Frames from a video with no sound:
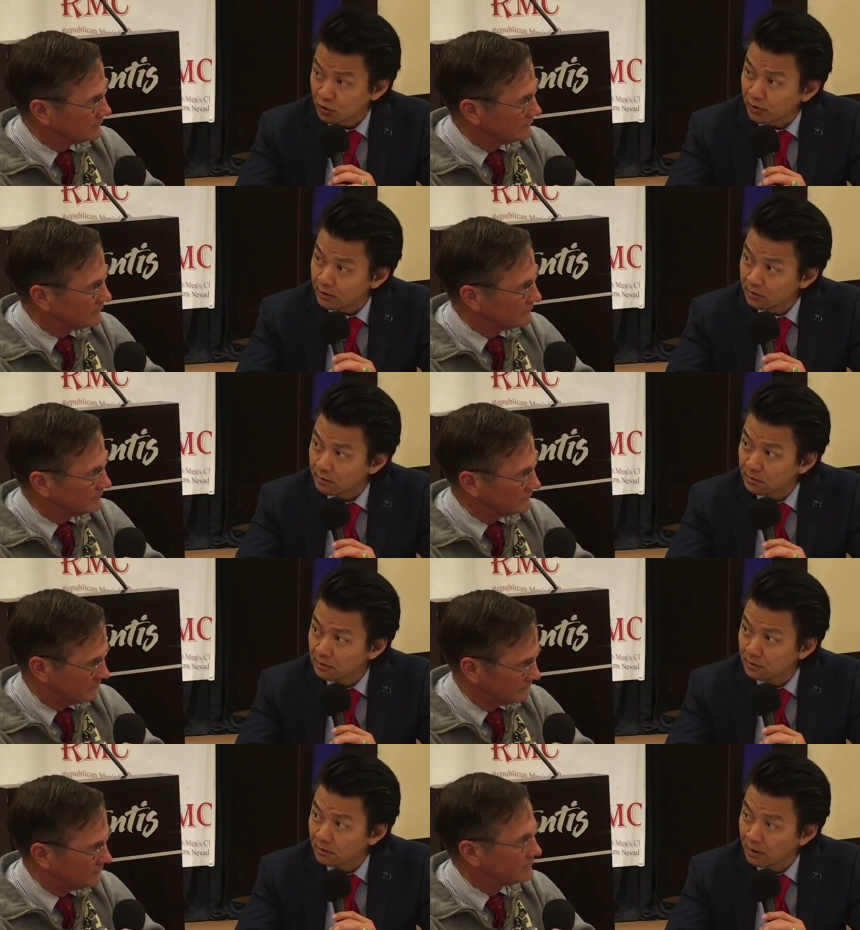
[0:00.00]
Speaker 1: do it.
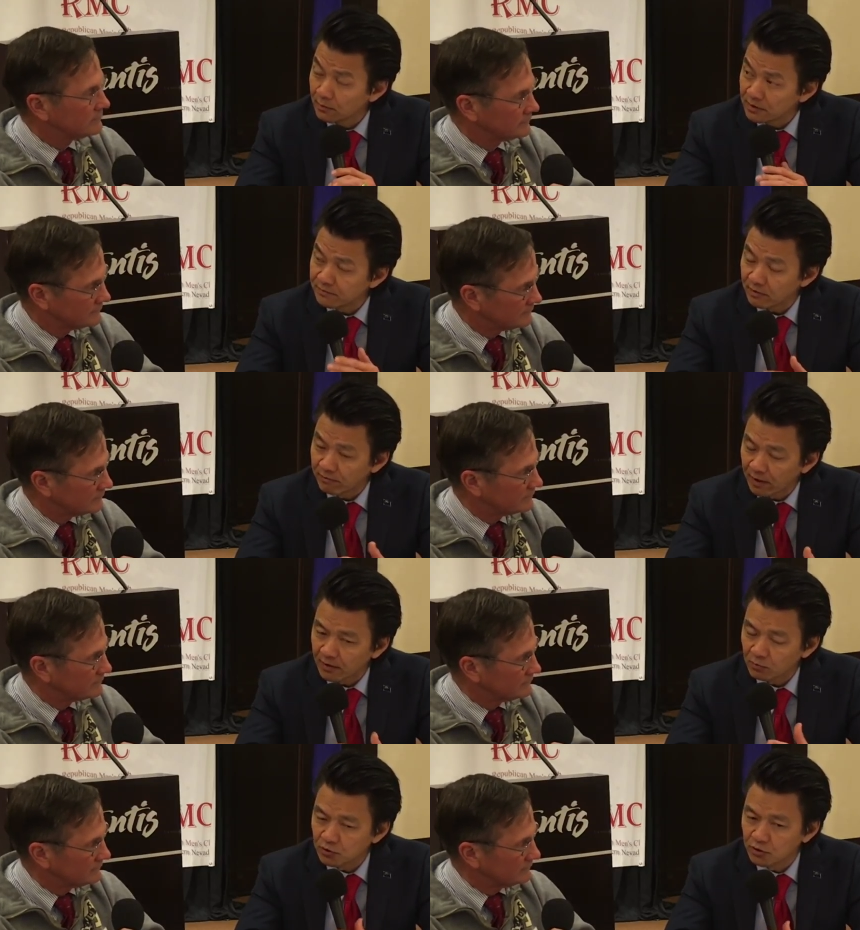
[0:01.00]
Mm-hmm. Right? But it's very
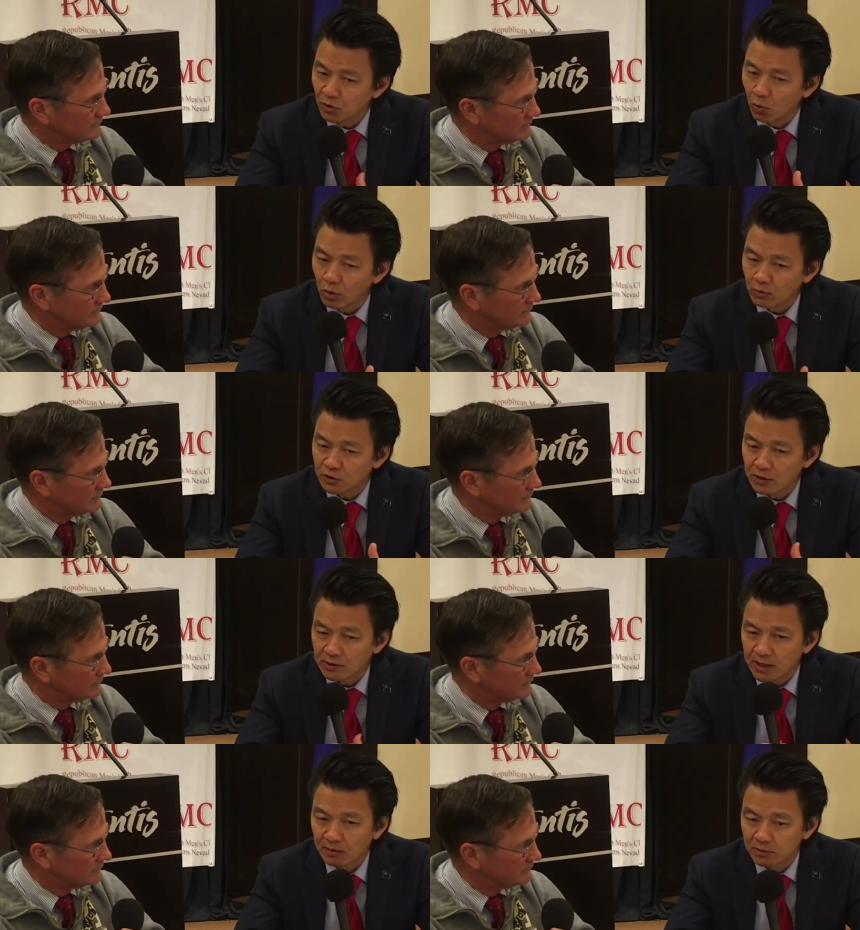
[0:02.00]
valuable to know what are we trying to
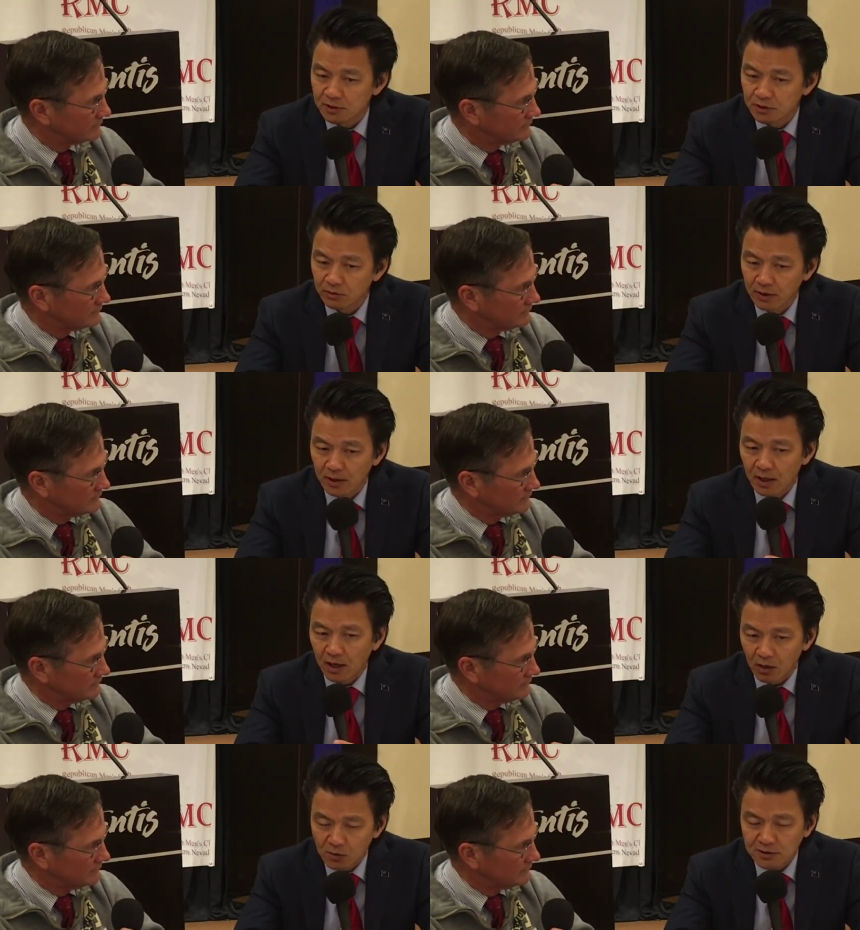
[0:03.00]
accomplish. So
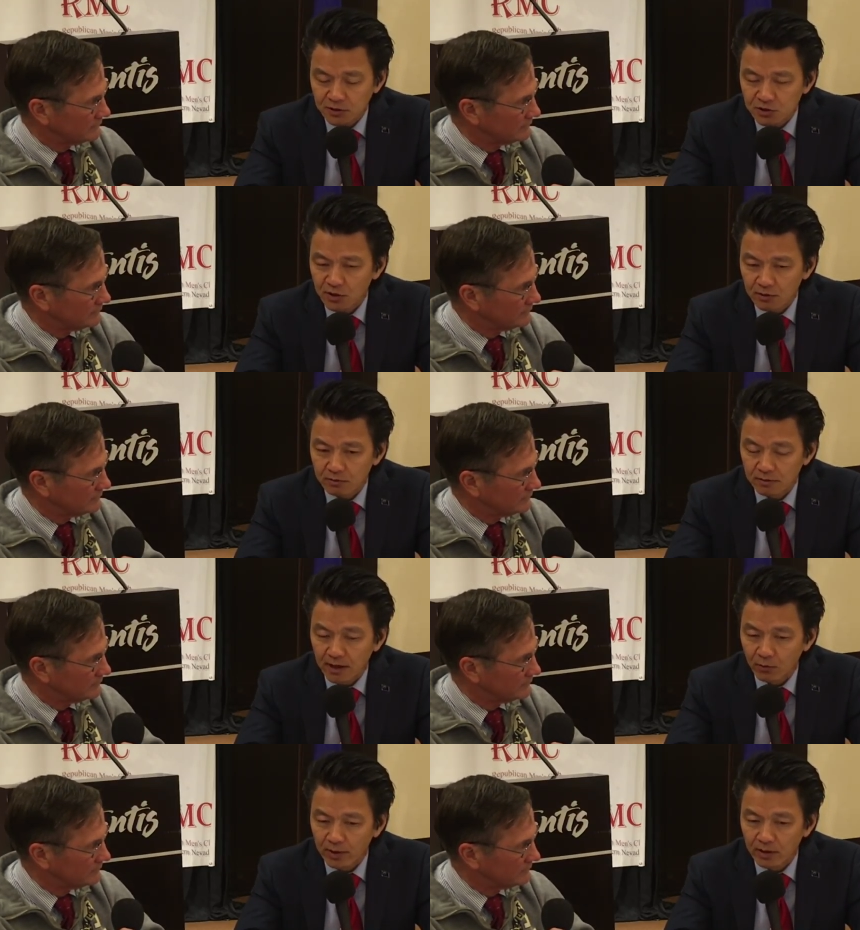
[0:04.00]
I always like to start
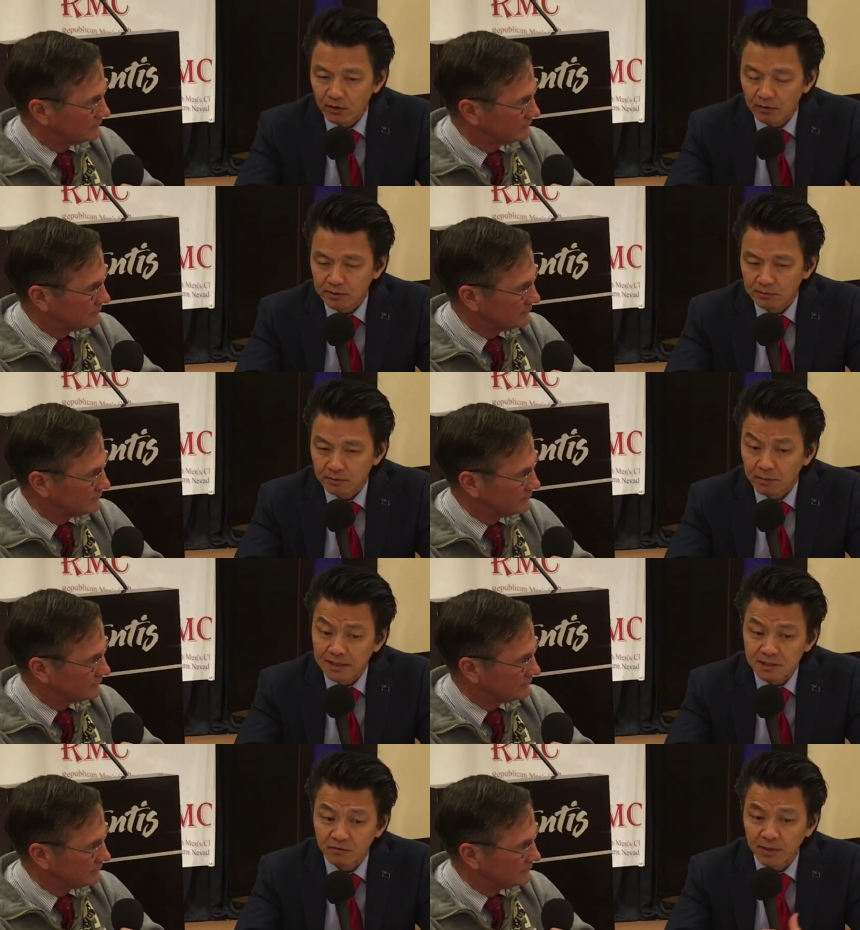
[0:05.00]
that way. You know, in, in
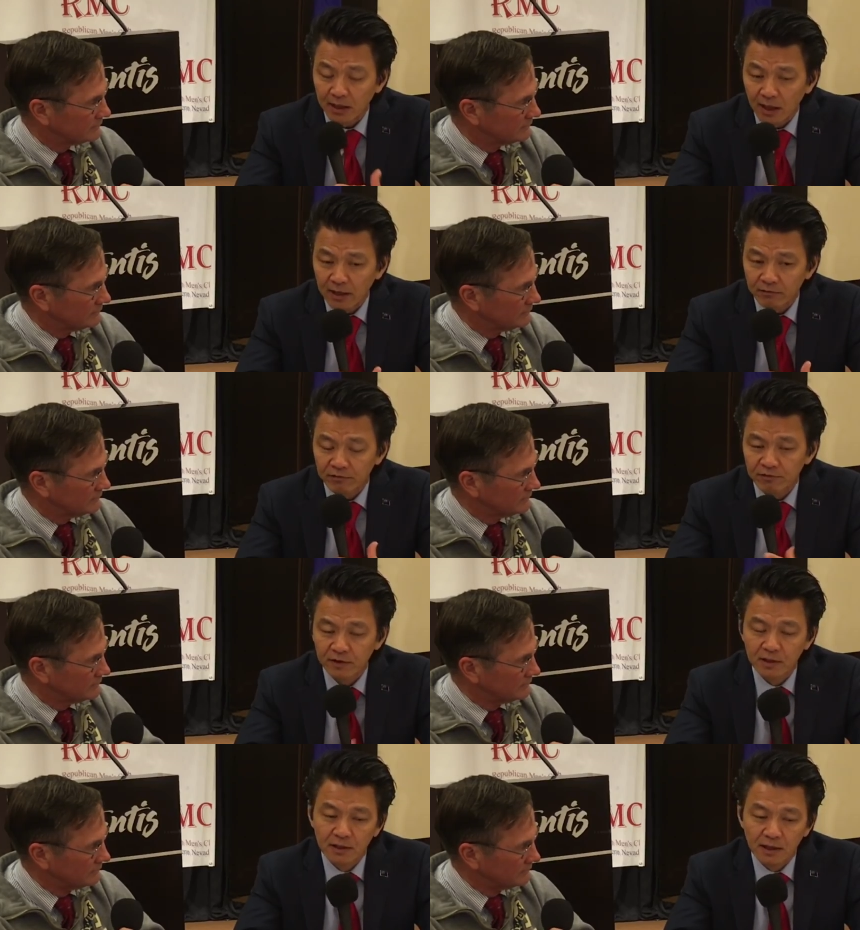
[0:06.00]
myself, my life,
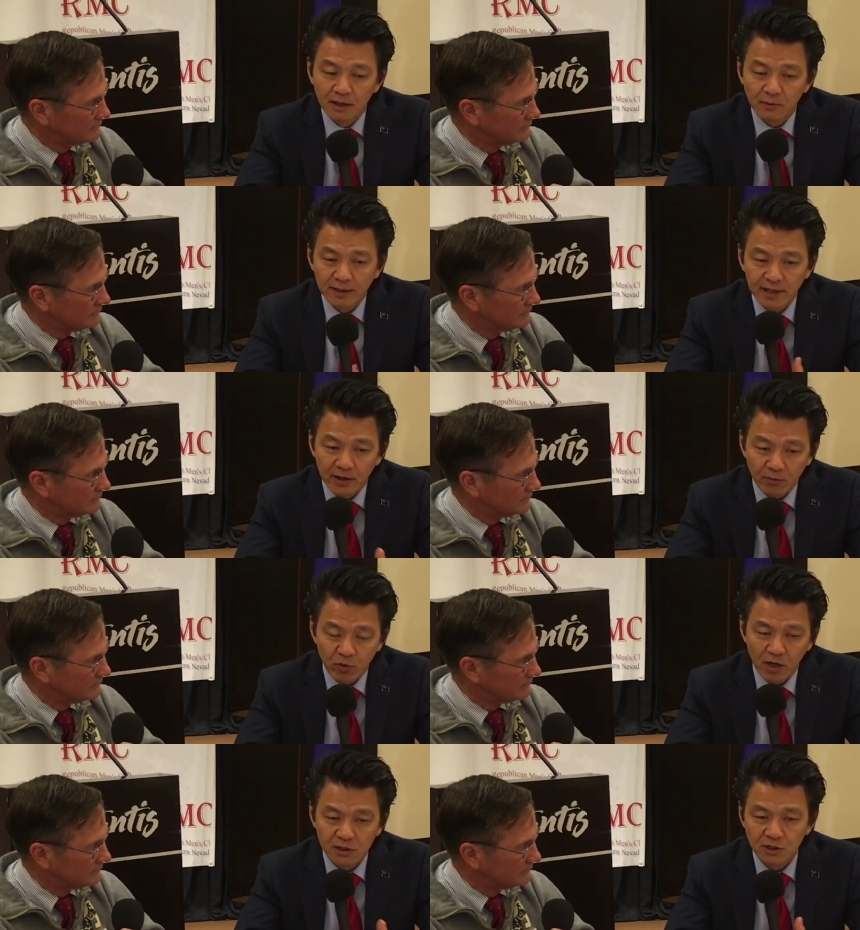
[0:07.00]
uh, when I take on a
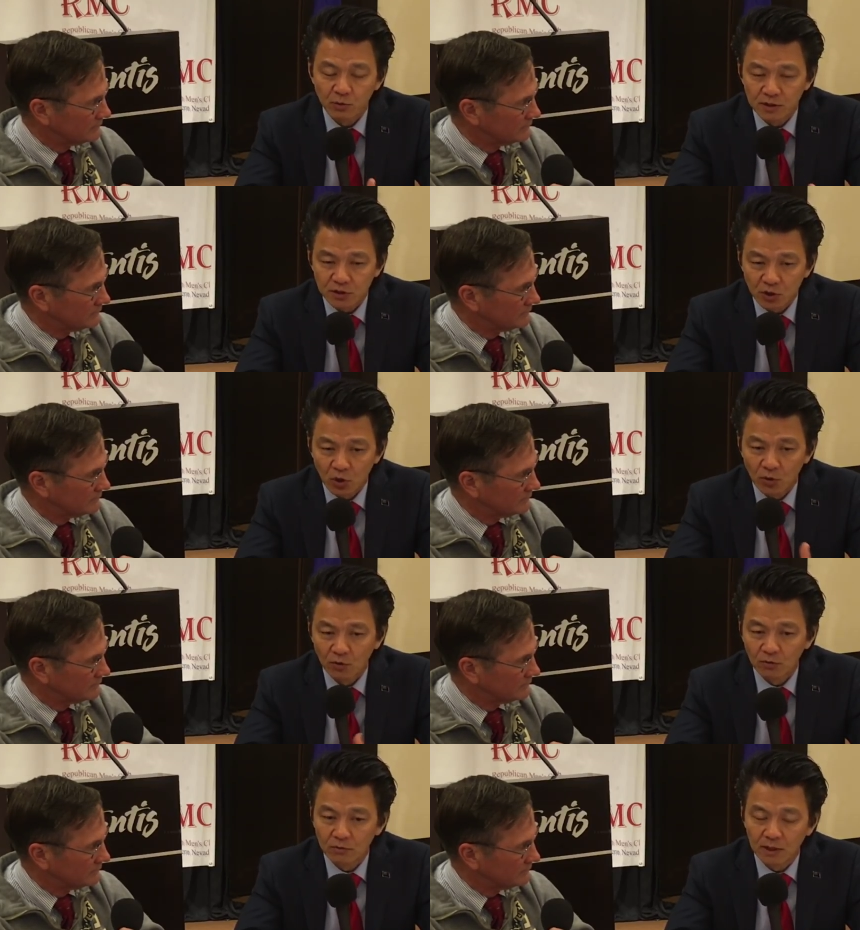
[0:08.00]
project, what is the
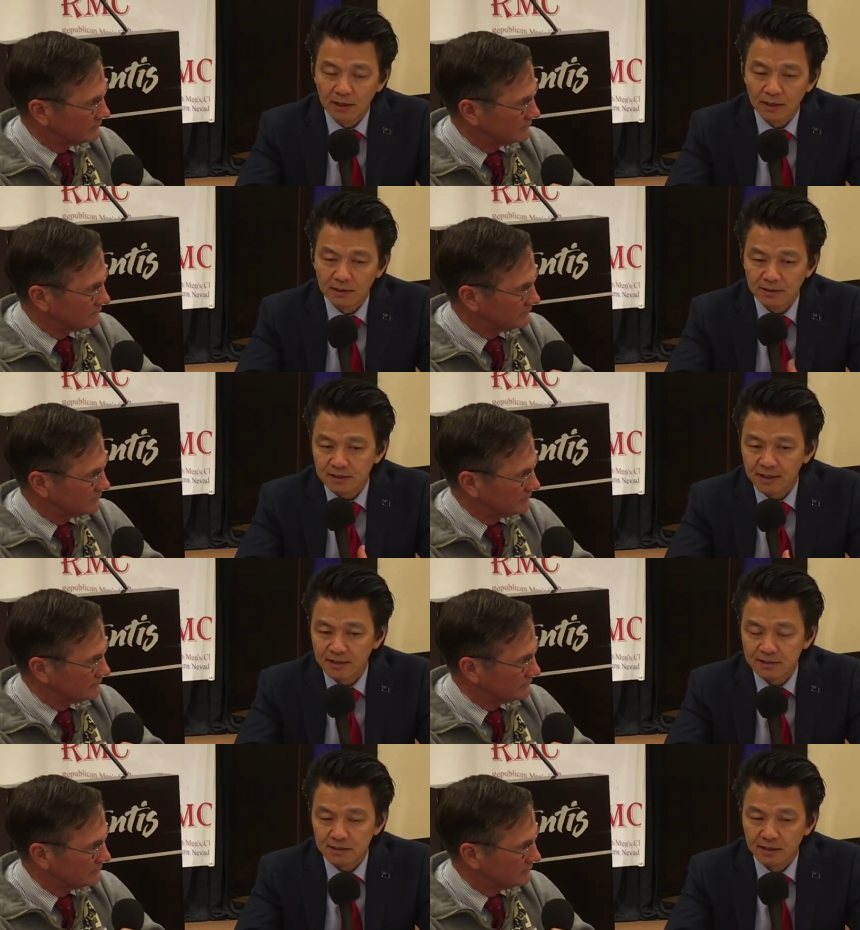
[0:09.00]
goal? Uh, in this
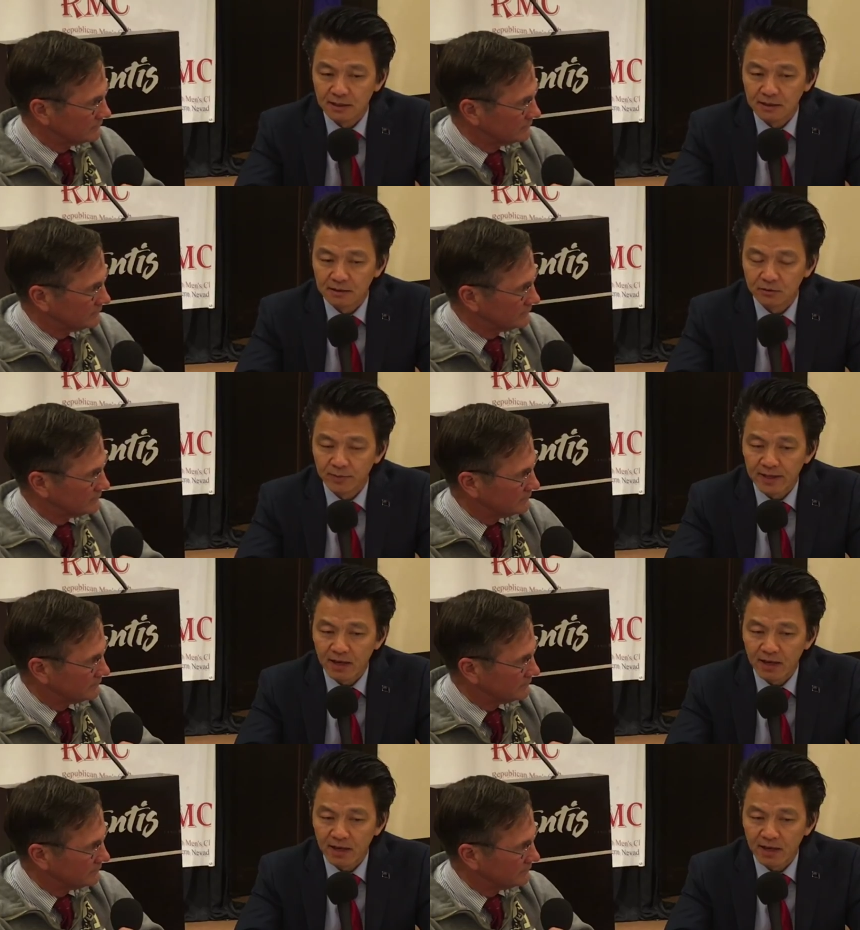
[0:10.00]
case, uh, during my